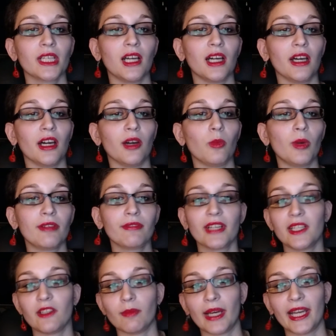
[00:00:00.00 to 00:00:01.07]
One
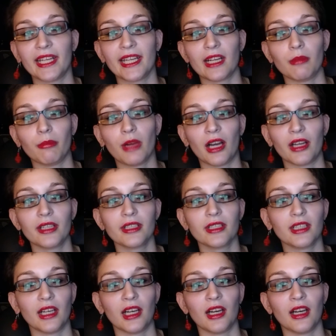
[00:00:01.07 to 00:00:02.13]
friend of mine had a monk,
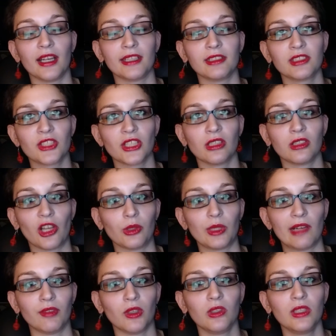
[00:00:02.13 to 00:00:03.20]
still low
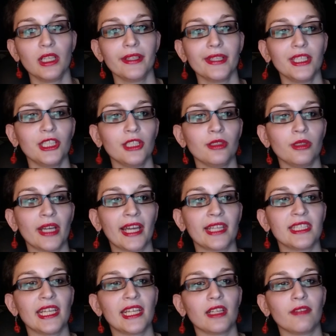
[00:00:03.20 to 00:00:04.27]
level, who had
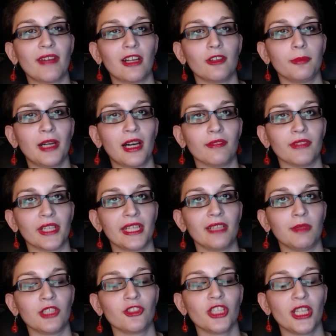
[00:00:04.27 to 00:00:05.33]
taken a vow of poverty,
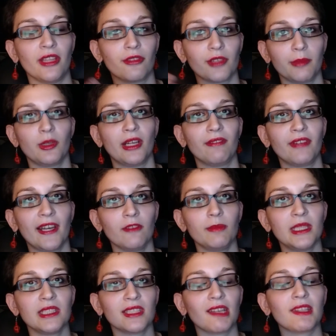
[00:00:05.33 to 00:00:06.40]
which in 3.5
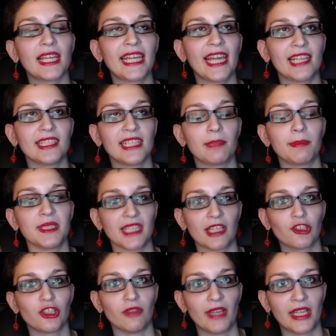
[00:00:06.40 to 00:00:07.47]
means that they can't take
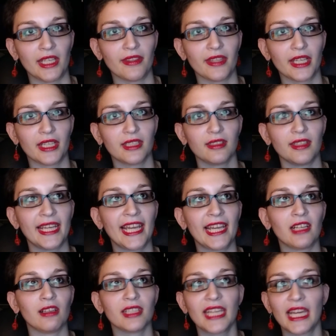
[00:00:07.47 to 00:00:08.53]
possession of anything. They
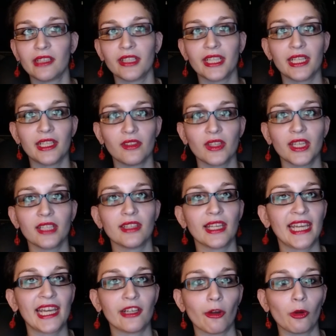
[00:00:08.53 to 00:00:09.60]
cannot carry anything, they
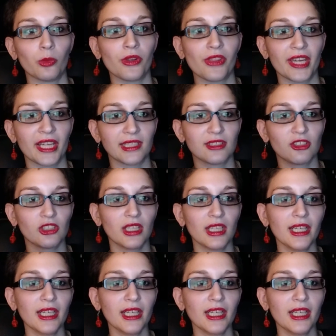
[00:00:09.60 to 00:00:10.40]
can't own things.